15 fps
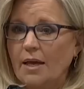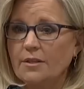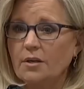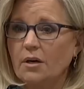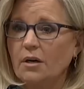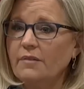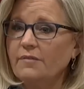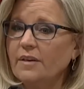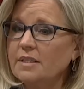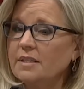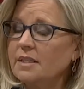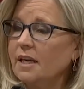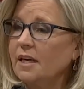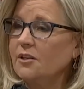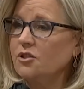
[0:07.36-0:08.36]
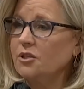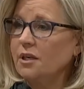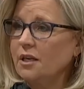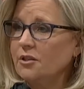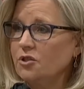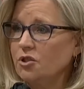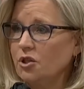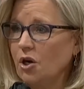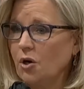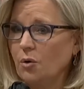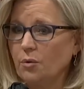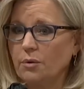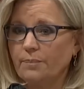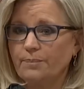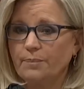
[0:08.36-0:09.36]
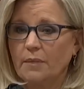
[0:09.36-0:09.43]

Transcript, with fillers: As our investigation has shown,